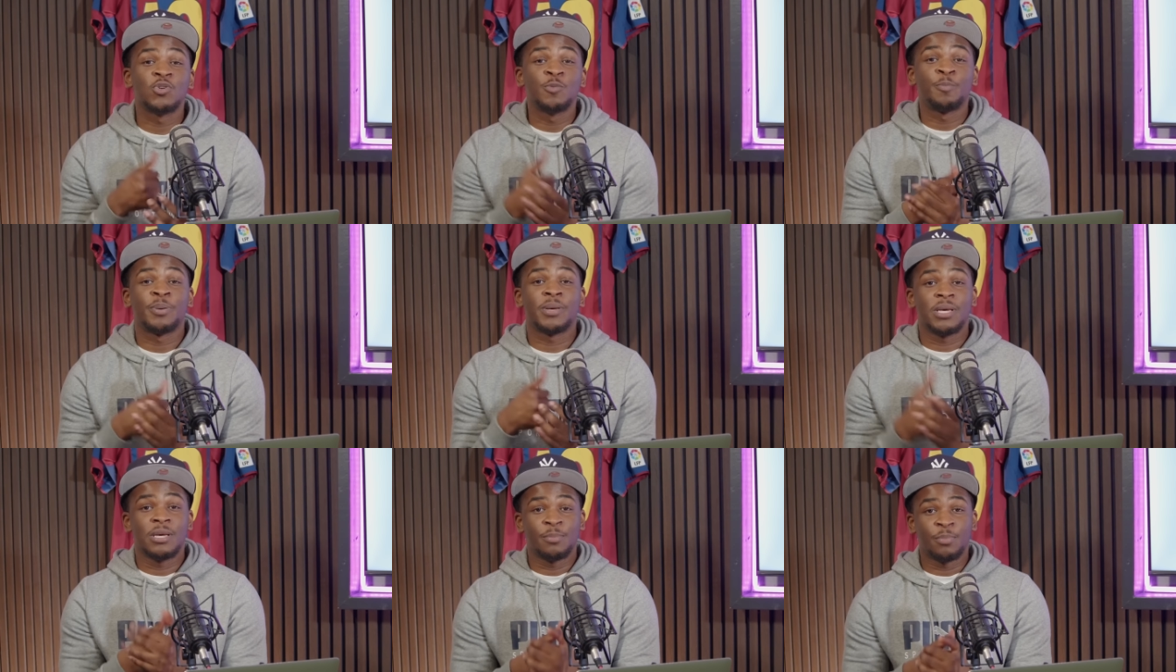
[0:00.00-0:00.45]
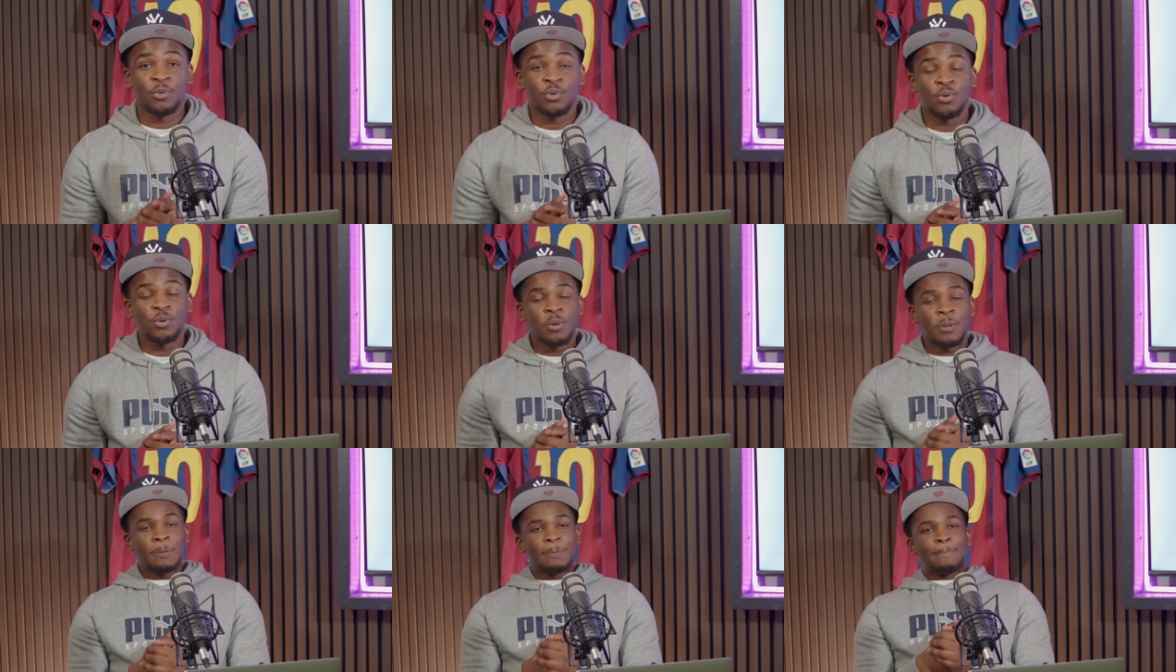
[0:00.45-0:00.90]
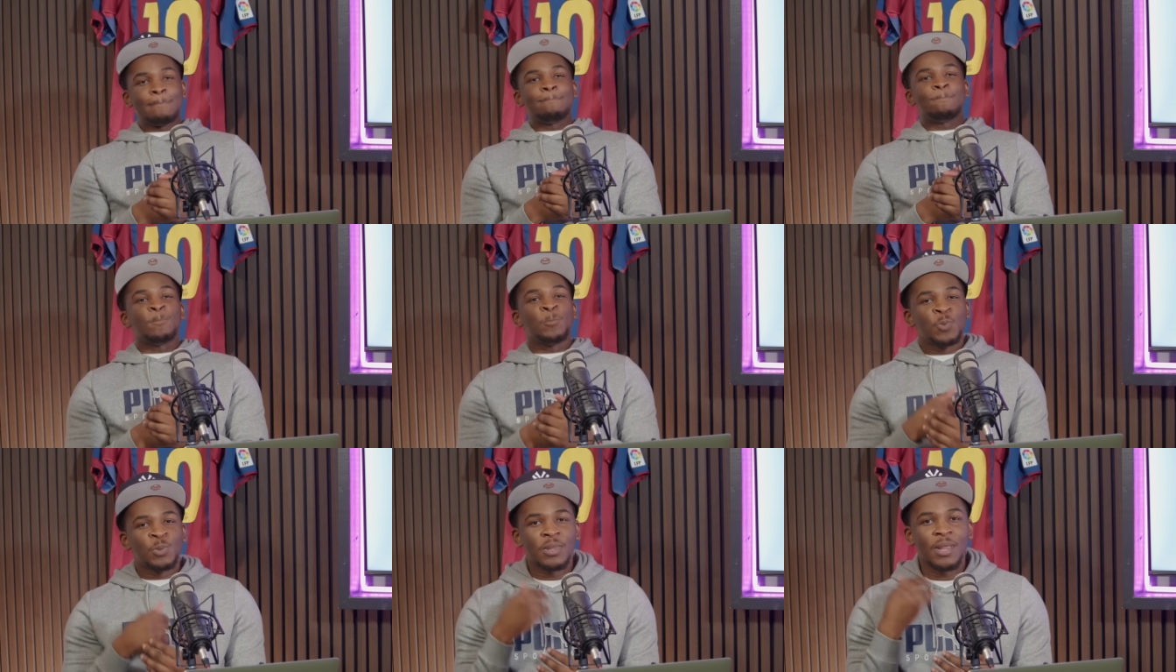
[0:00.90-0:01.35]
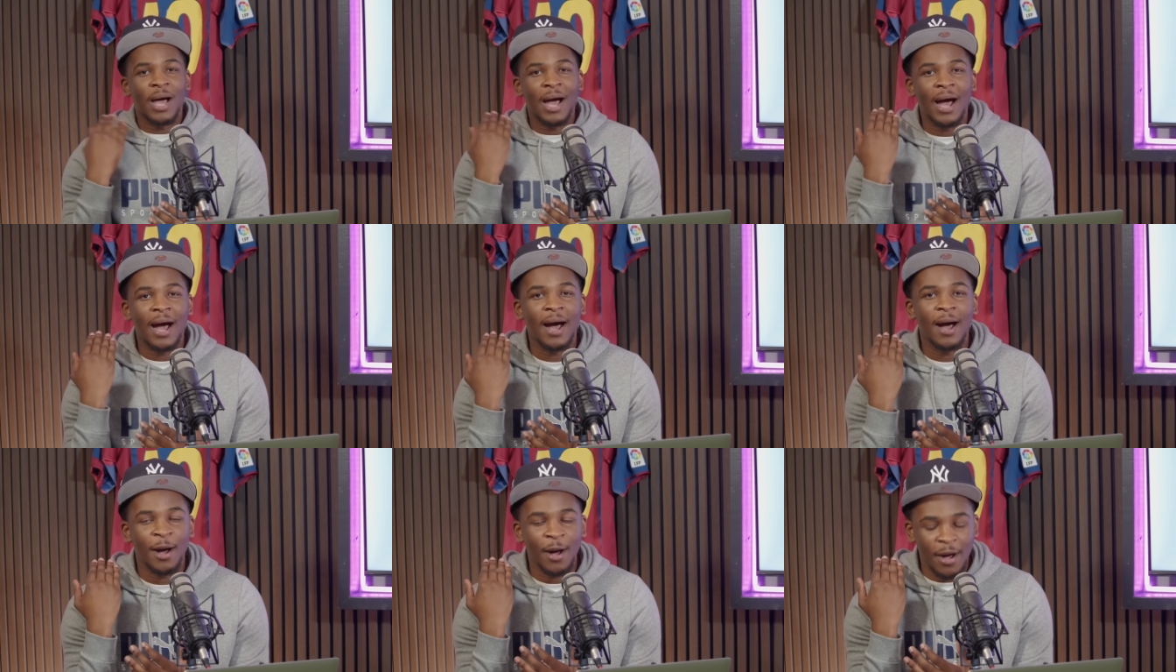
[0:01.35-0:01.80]
you, people. Mm.
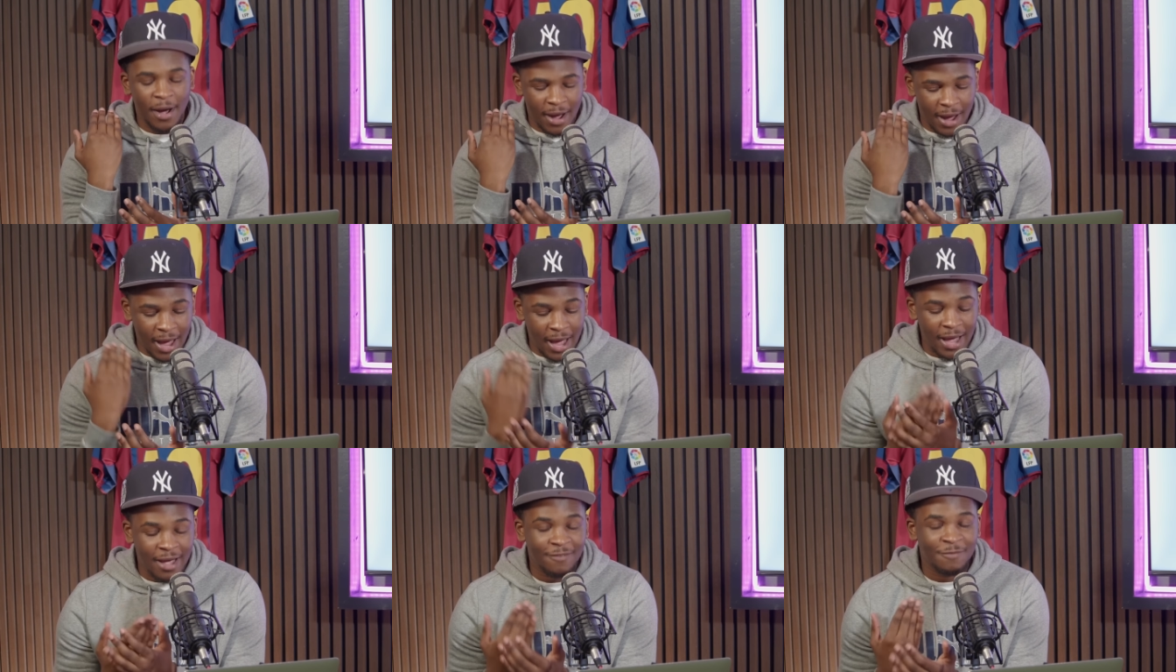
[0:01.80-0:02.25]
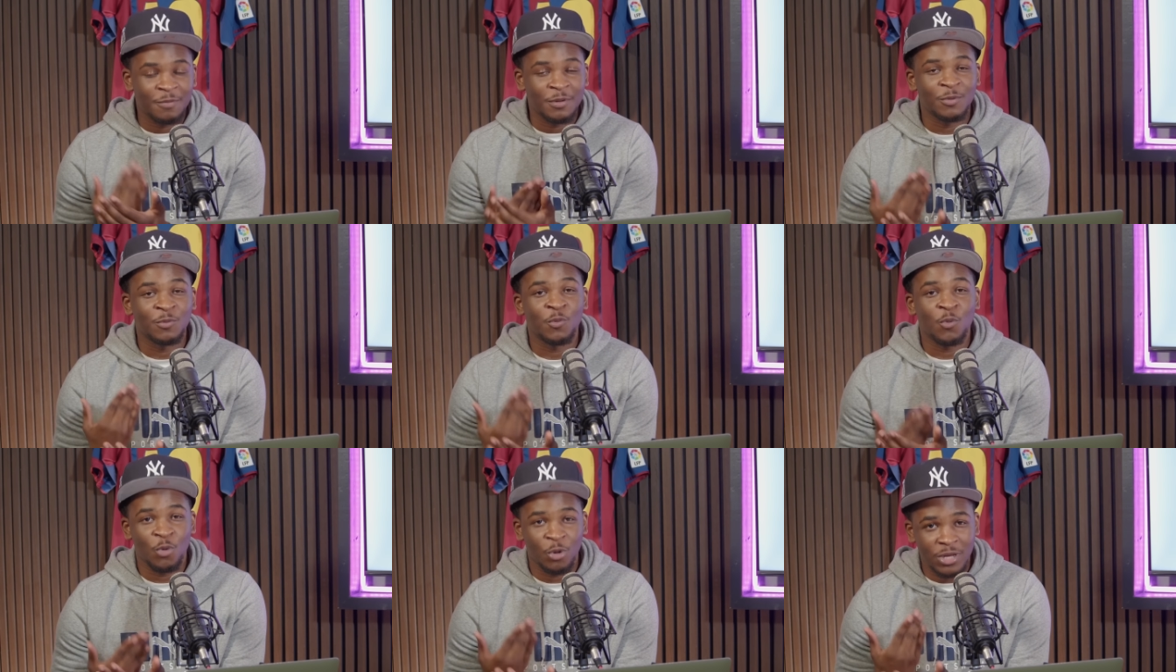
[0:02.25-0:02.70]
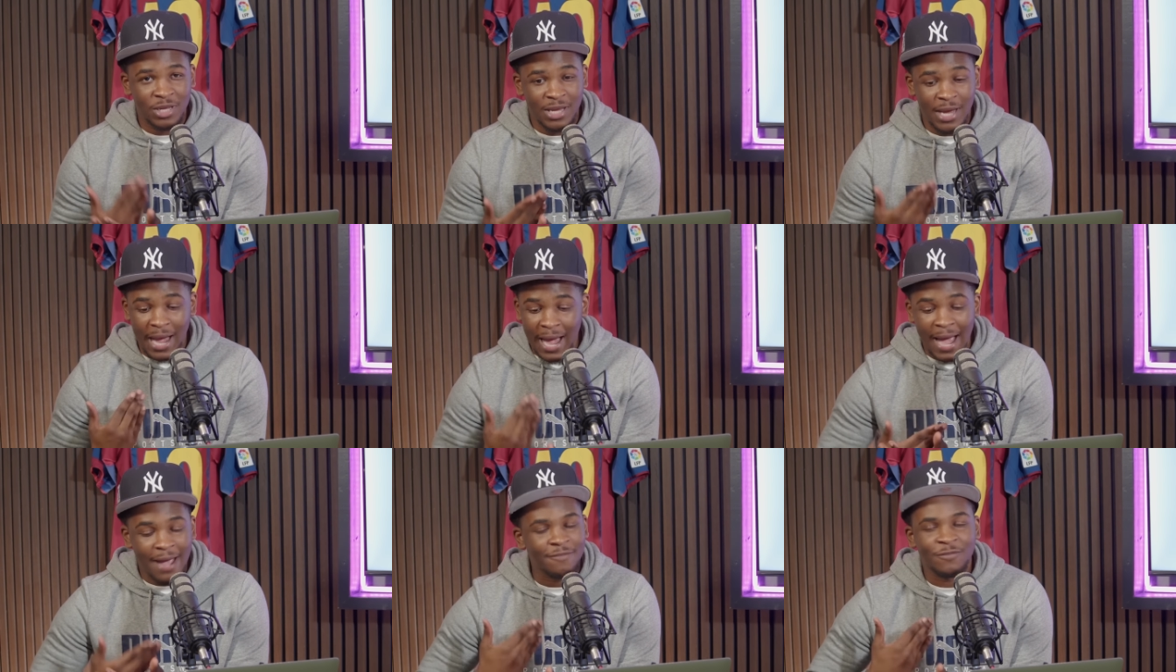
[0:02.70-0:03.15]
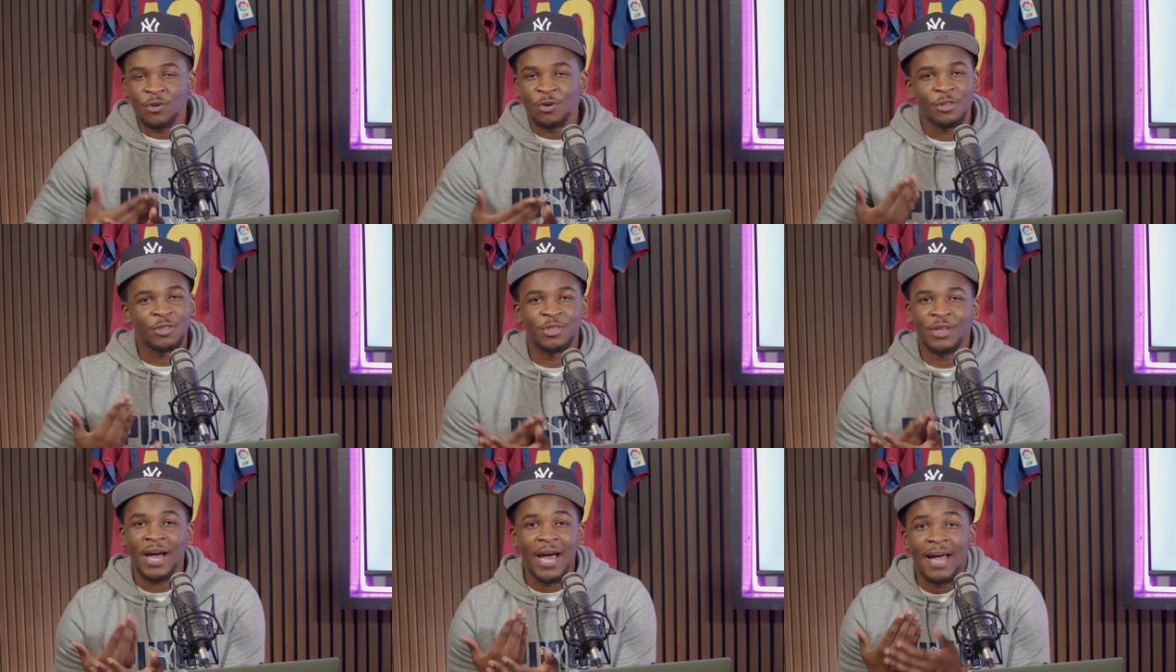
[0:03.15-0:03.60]
I have been walking. I have not.
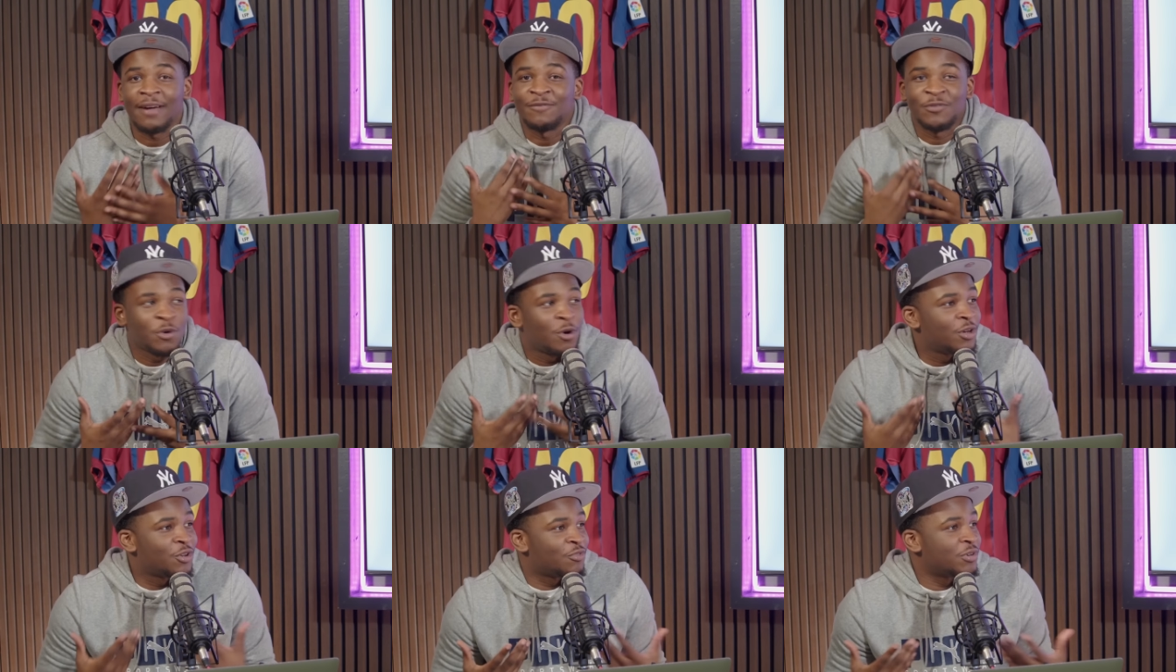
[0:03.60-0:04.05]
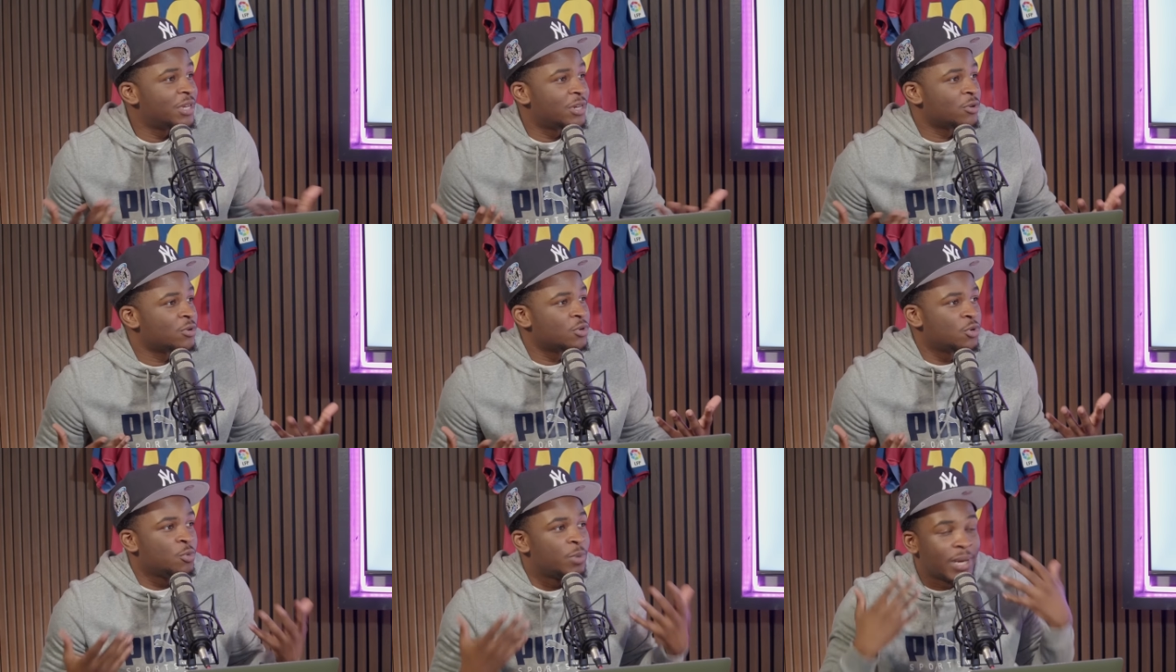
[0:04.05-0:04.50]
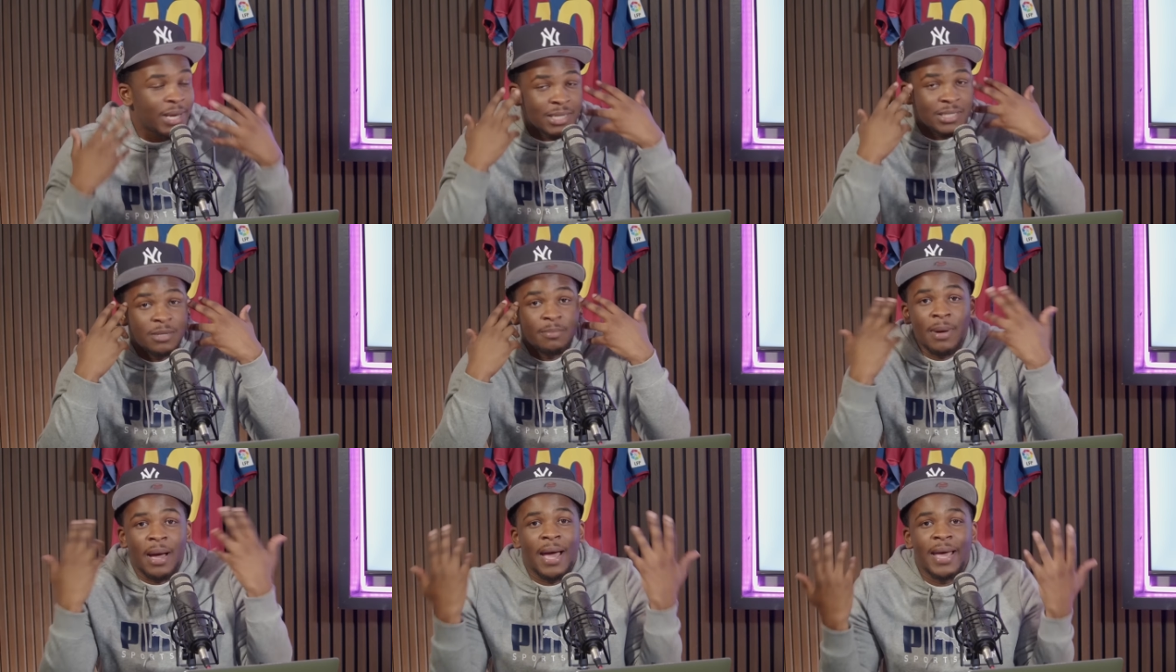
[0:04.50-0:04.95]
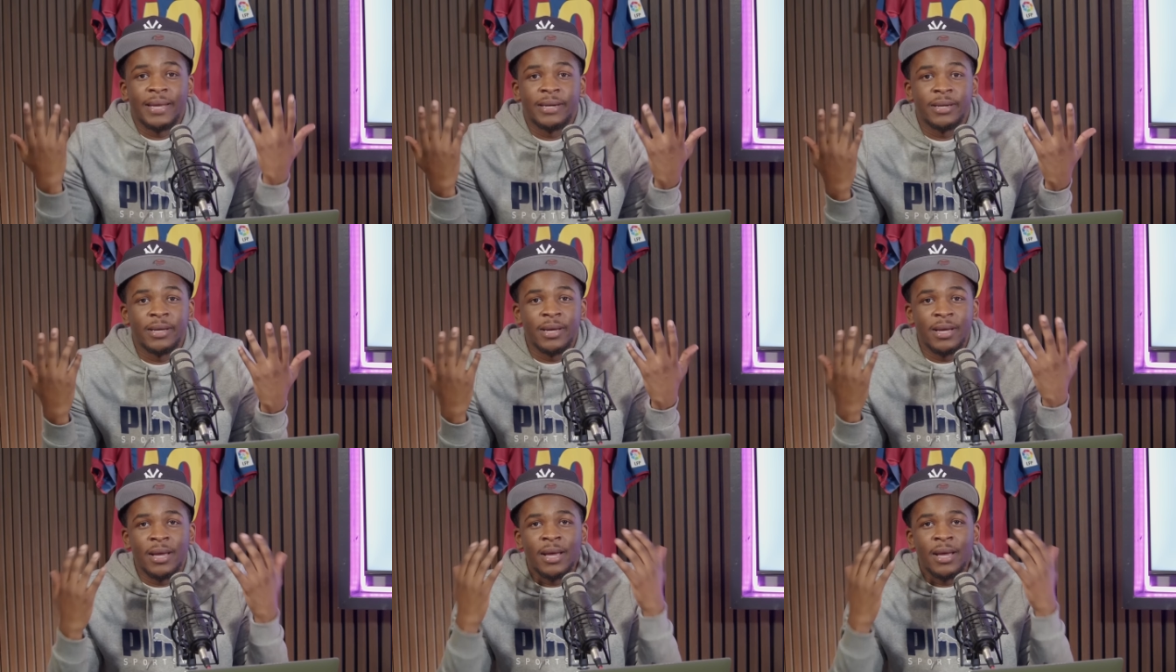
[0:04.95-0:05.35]
I have not agreed on who it no, is no, in no. my head.